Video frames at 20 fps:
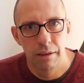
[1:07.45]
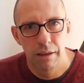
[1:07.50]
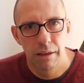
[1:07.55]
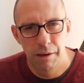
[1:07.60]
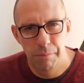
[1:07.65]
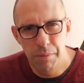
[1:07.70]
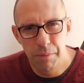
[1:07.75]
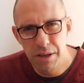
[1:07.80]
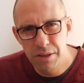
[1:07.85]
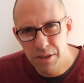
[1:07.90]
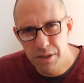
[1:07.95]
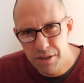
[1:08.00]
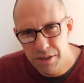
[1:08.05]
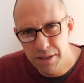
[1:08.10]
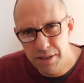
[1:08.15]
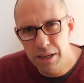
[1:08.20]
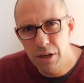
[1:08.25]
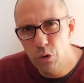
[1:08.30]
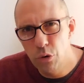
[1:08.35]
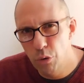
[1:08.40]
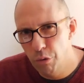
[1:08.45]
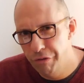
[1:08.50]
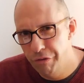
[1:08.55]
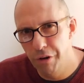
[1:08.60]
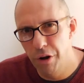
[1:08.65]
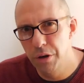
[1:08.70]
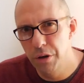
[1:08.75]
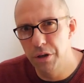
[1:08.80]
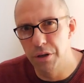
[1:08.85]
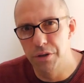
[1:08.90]
It means a single
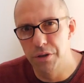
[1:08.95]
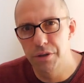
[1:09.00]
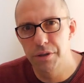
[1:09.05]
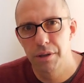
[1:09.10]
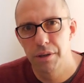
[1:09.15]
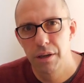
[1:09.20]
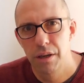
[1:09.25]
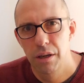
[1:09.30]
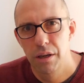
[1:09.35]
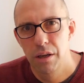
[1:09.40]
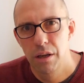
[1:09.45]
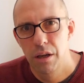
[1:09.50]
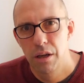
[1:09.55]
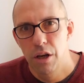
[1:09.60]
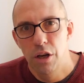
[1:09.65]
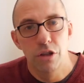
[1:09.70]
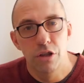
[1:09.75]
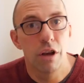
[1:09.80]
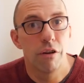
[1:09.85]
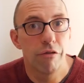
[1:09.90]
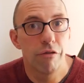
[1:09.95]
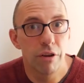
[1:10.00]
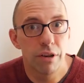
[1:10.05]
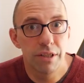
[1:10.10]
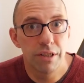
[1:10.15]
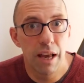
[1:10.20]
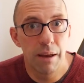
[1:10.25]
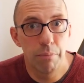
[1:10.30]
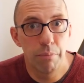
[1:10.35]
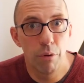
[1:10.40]
focus. So for
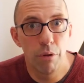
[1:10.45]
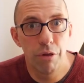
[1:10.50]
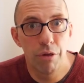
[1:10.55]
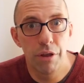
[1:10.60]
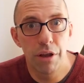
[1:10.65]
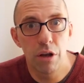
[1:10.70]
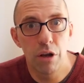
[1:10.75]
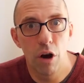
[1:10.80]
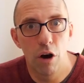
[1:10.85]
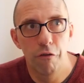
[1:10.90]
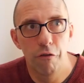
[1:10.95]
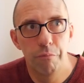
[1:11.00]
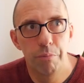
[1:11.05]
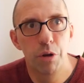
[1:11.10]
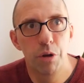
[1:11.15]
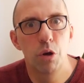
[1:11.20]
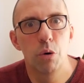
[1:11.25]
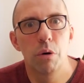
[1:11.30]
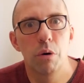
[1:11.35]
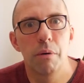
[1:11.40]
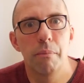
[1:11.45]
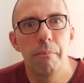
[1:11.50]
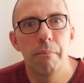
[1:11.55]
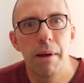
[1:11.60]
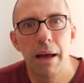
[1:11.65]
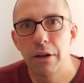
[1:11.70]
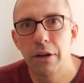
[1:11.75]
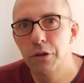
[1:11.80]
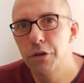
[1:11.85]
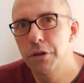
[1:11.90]
example, think of pure
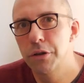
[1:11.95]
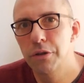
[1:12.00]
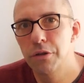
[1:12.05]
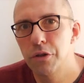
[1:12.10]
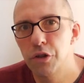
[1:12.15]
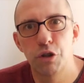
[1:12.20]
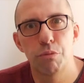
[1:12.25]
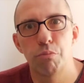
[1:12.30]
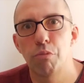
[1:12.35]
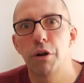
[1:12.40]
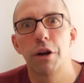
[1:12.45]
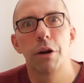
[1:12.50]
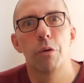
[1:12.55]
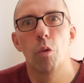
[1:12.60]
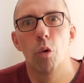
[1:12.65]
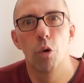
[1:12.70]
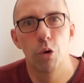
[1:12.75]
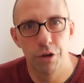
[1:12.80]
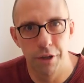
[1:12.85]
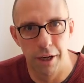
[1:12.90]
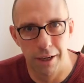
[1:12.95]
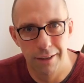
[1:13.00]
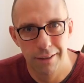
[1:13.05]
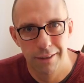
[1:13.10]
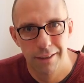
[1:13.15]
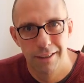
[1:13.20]
mountain spring water.